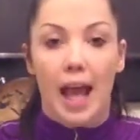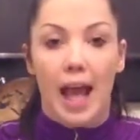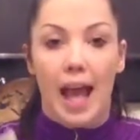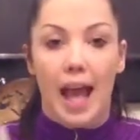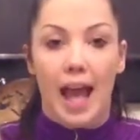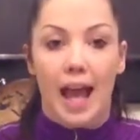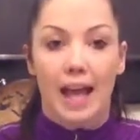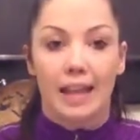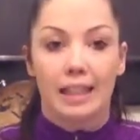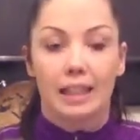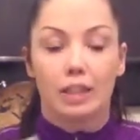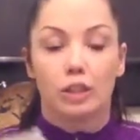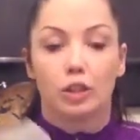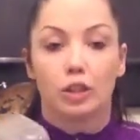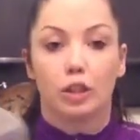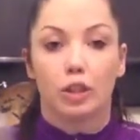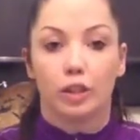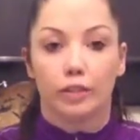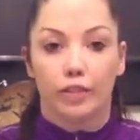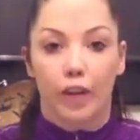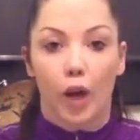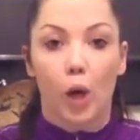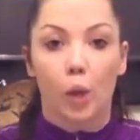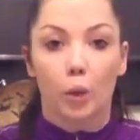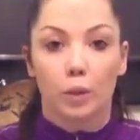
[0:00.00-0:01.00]
any sort
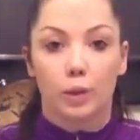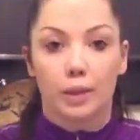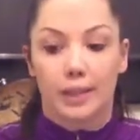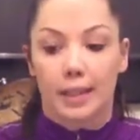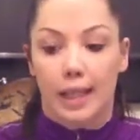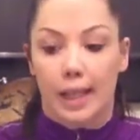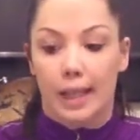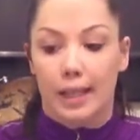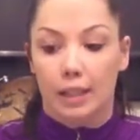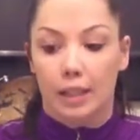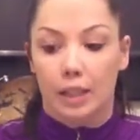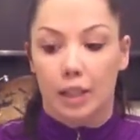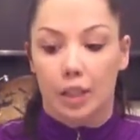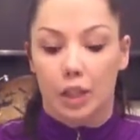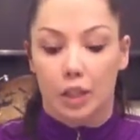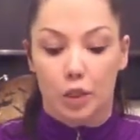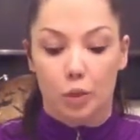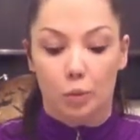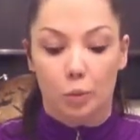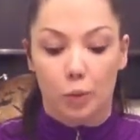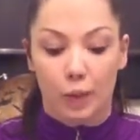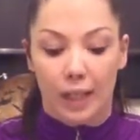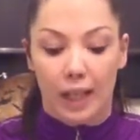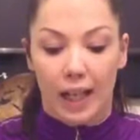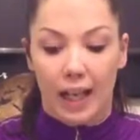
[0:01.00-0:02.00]
of
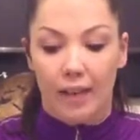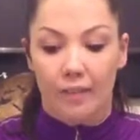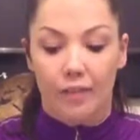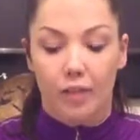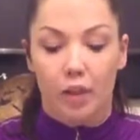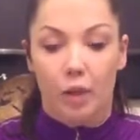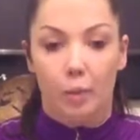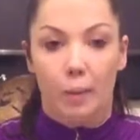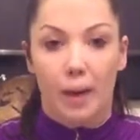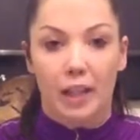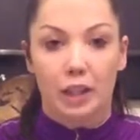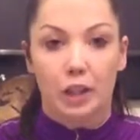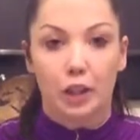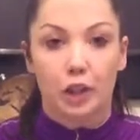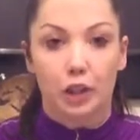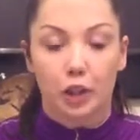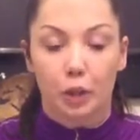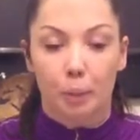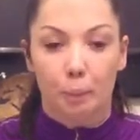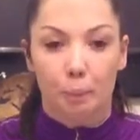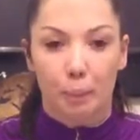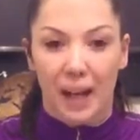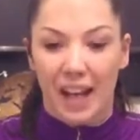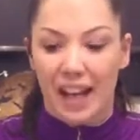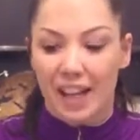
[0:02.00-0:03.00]
wholesalers will have them, and you
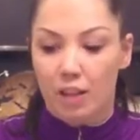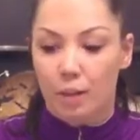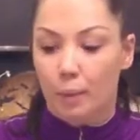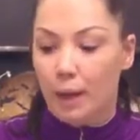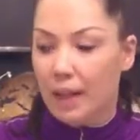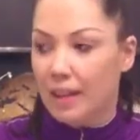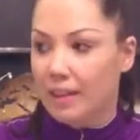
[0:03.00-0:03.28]
can buy them.